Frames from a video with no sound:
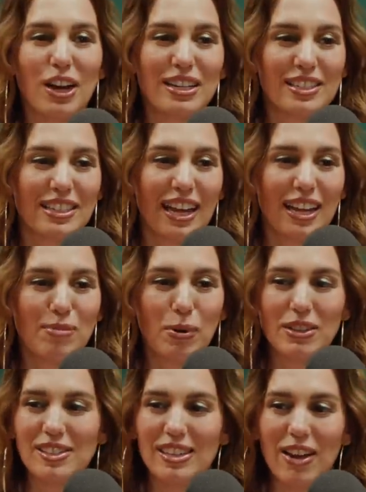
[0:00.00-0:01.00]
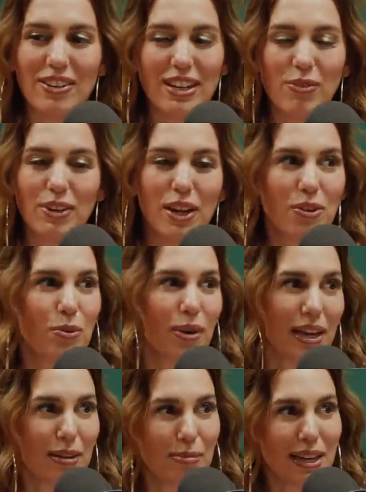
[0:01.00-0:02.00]
tried to like put us down in every other
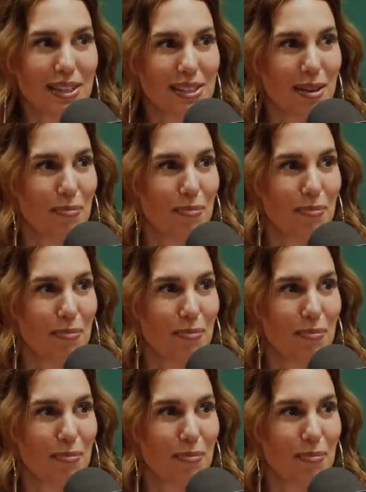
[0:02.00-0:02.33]
way and make us